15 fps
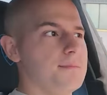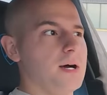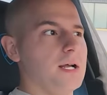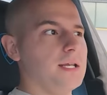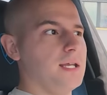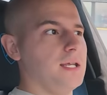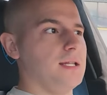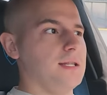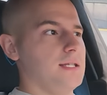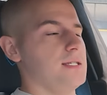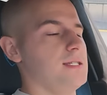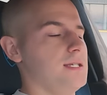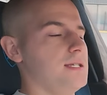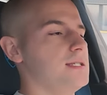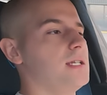money,
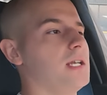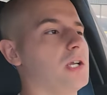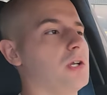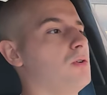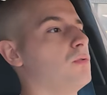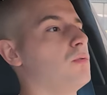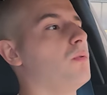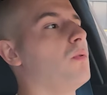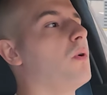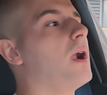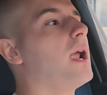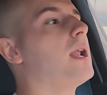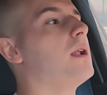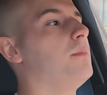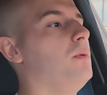this is an
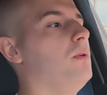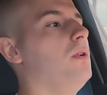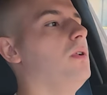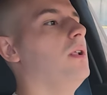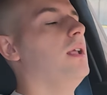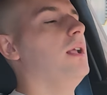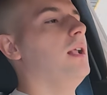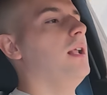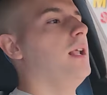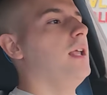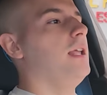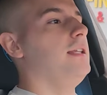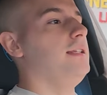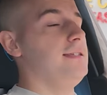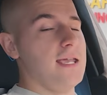incredible
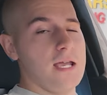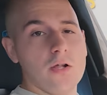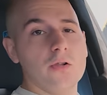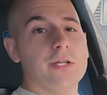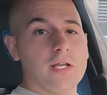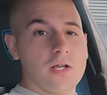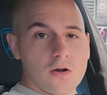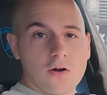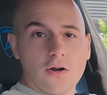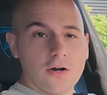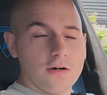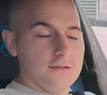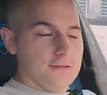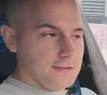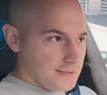daily
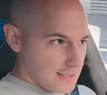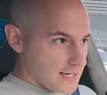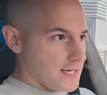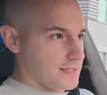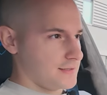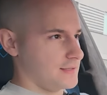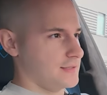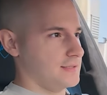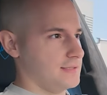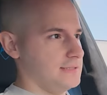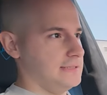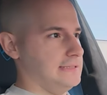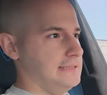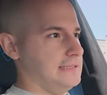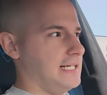car. Yes,
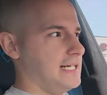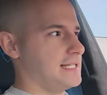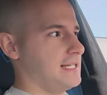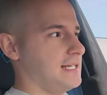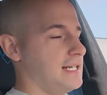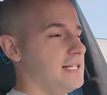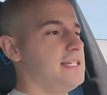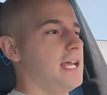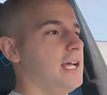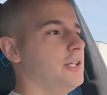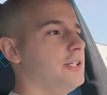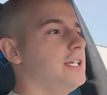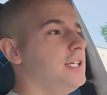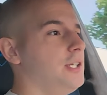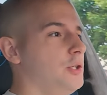I said a
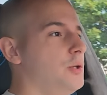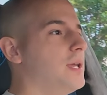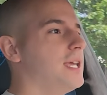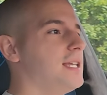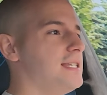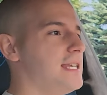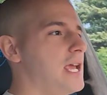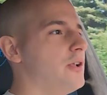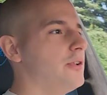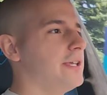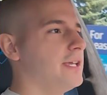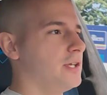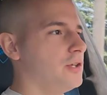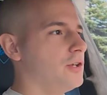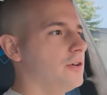daily. You could daily
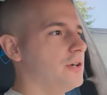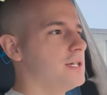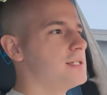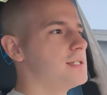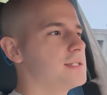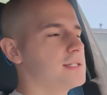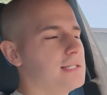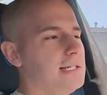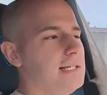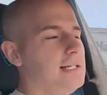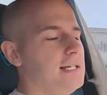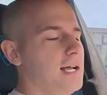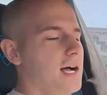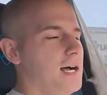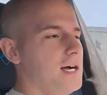a Urus.
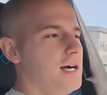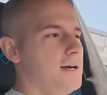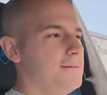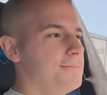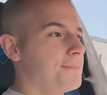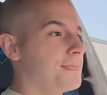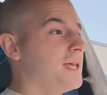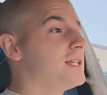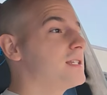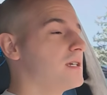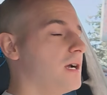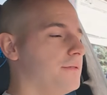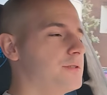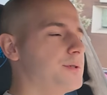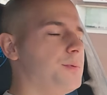It's
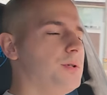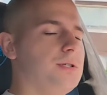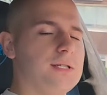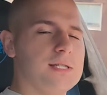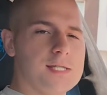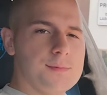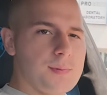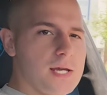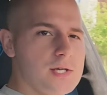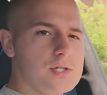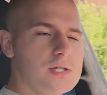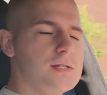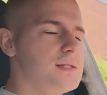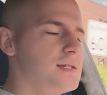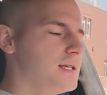comfortable, it's
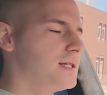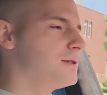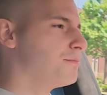spacious, it's